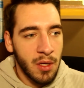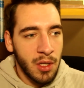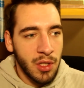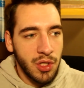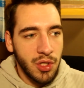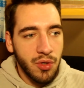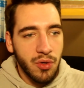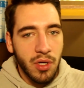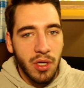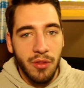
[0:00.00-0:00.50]

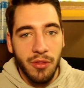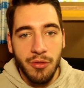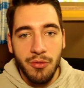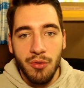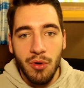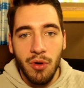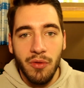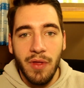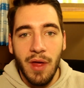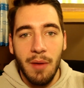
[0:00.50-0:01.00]
You could
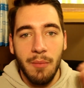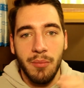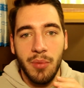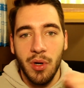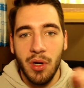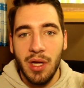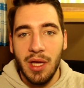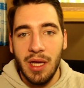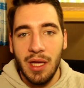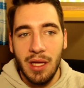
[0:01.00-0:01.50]
throw that
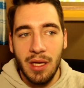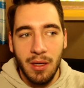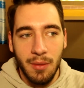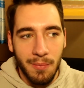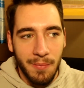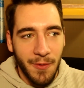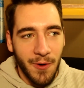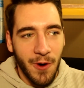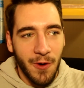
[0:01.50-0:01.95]
book in